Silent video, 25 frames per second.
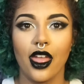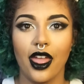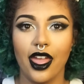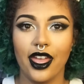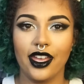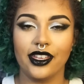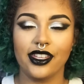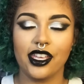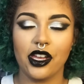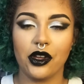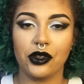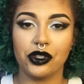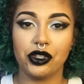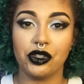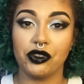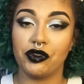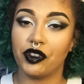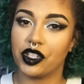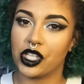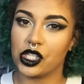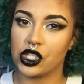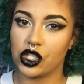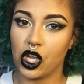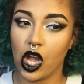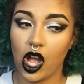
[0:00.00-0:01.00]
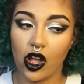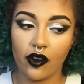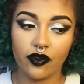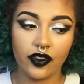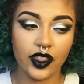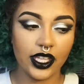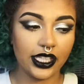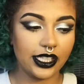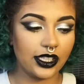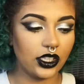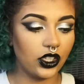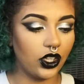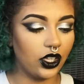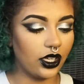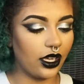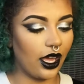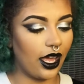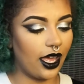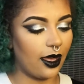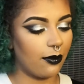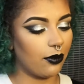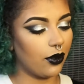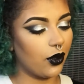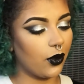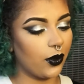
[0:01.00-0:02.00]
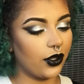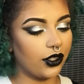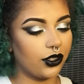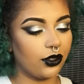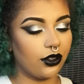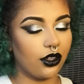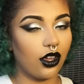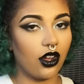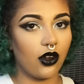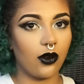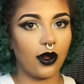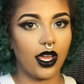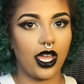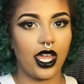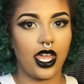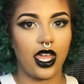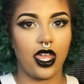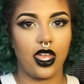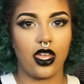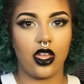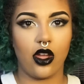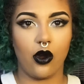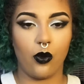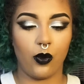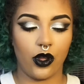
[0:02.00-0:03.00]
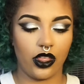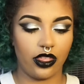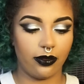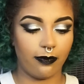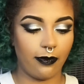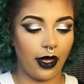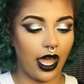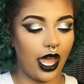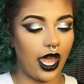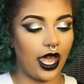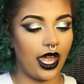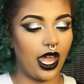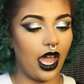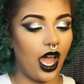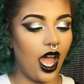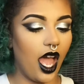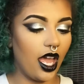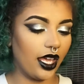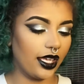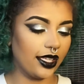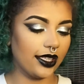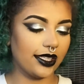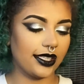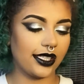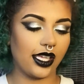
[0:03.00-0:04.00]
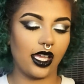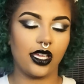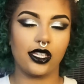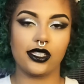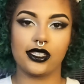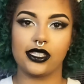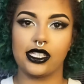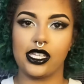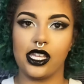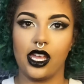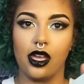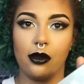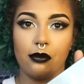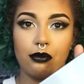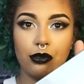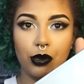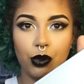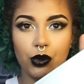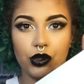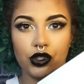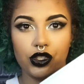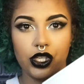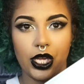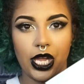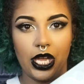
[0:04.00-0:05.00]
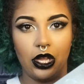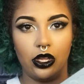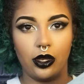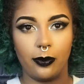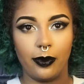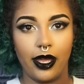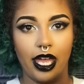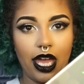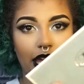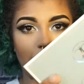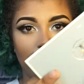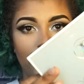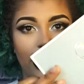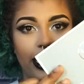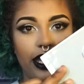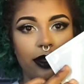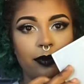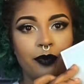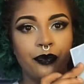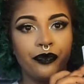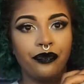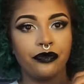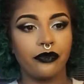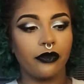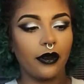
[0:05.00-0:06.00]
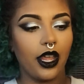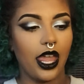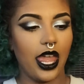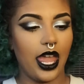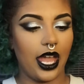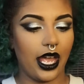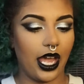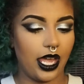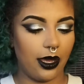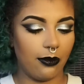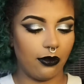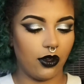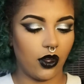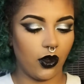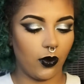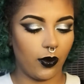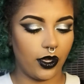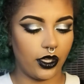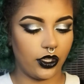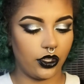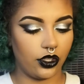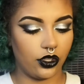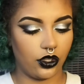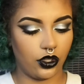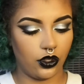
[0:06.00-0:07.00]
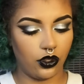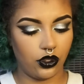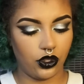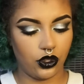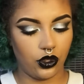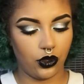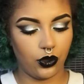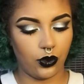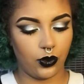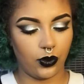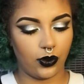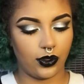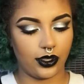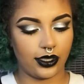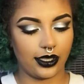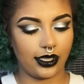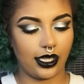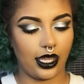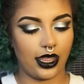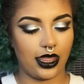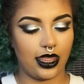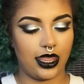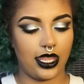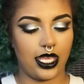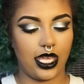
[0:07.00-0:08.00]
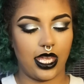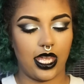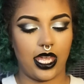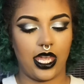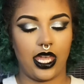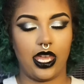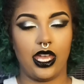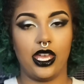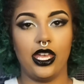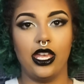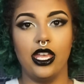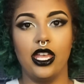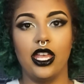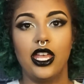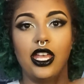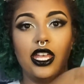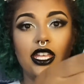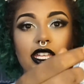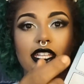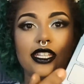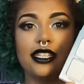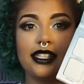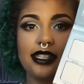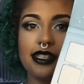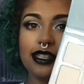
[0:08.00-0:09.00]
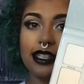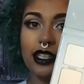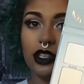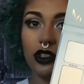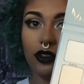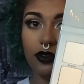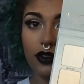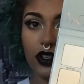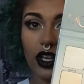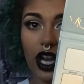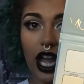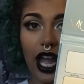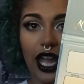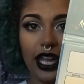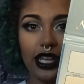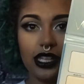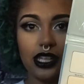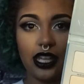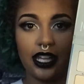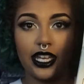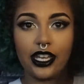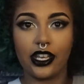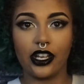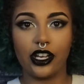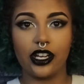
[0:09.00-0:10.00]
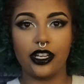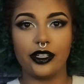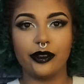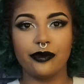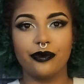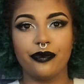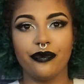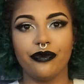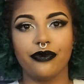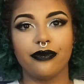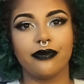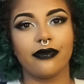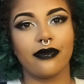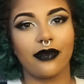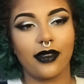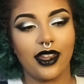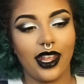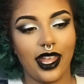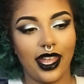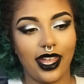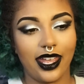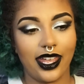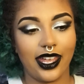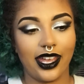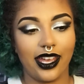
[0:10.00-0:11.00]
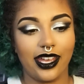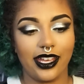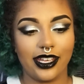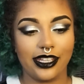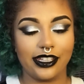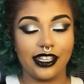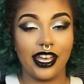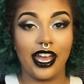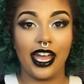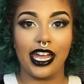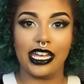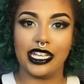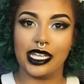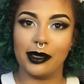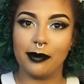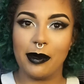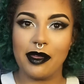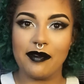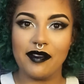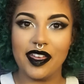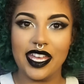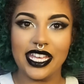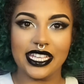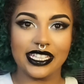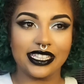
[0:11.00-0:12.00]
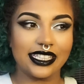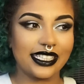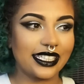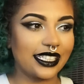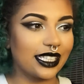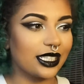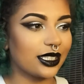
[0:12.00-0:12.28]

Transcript: And now to finish off this look, I'm going to go in with my Anastasia Moonchild palette, and I'm going to use the silver highlighter and highlight my face.